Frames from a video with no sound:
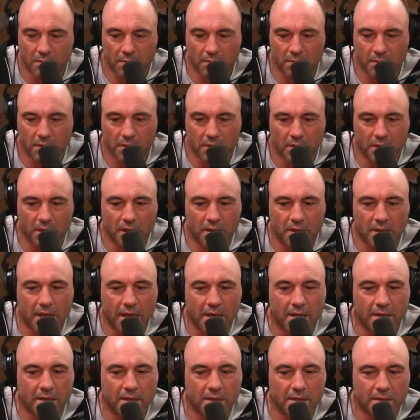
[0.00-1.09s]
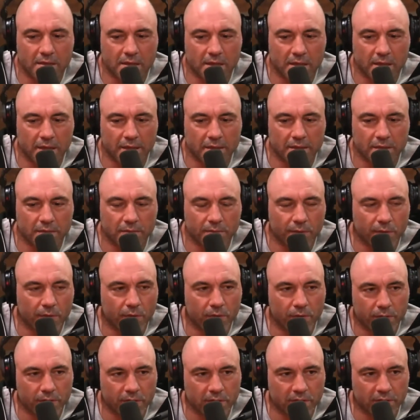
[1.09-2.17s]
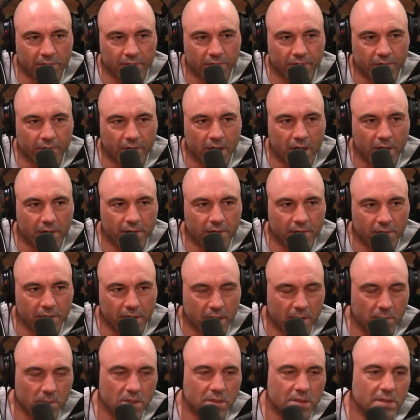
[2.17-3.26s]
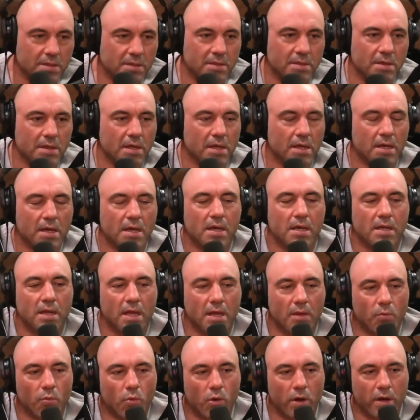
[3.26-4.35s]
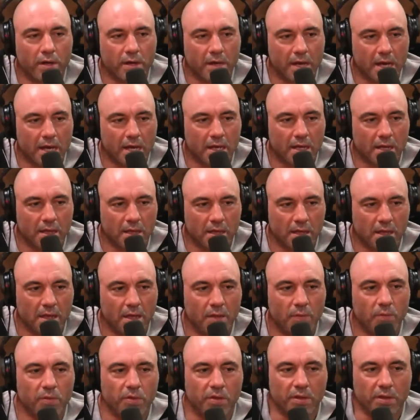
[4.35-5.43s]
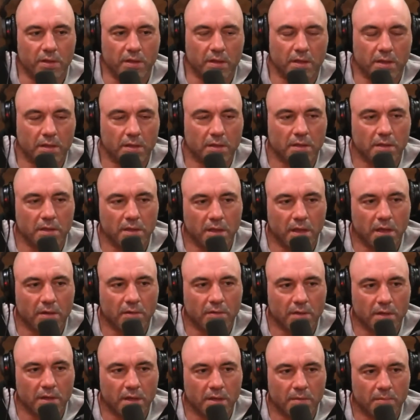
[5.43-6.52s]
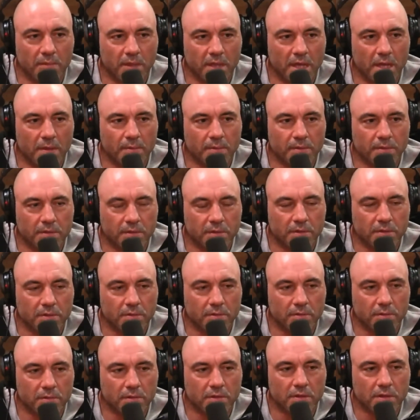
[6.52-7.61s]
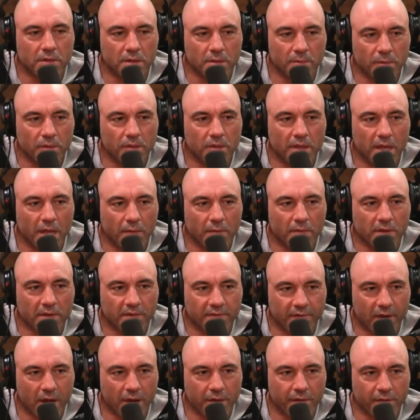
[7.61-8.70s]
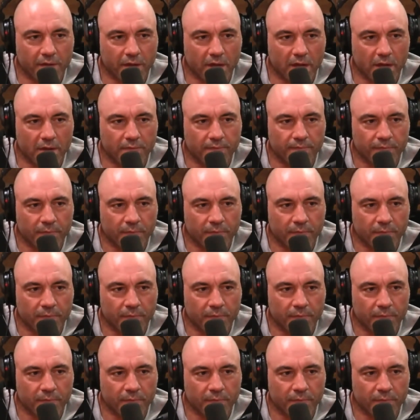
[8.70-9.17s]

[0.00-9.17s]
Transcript: data that he's collected, the recordings of his father and the images, that one day he will literally be able to communicate with his father again.